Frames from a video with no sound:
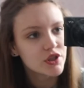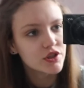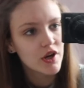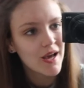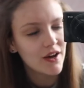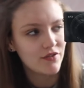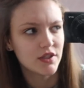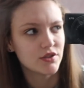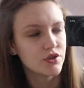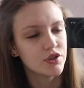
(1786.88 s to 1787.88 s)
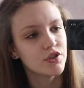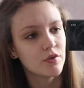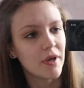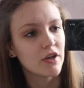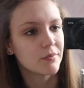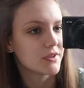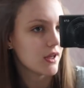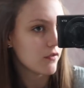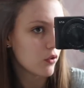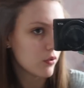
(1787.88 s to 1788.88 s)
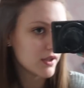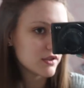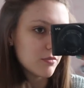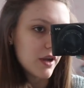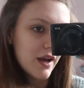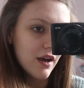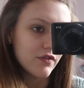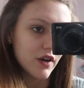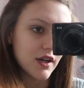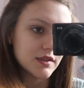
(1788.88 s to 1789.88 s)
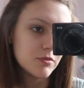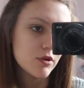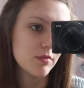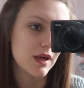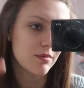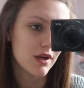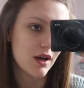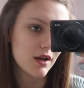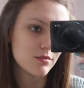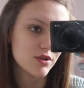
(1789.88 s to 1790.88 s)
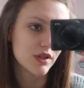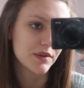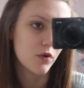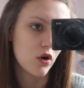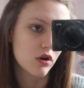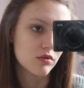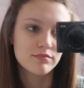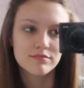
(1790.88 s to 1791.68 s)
do you do your hair first or do you do your makeup? Because I've always done my hair first, but maybe I'm doing it wrong.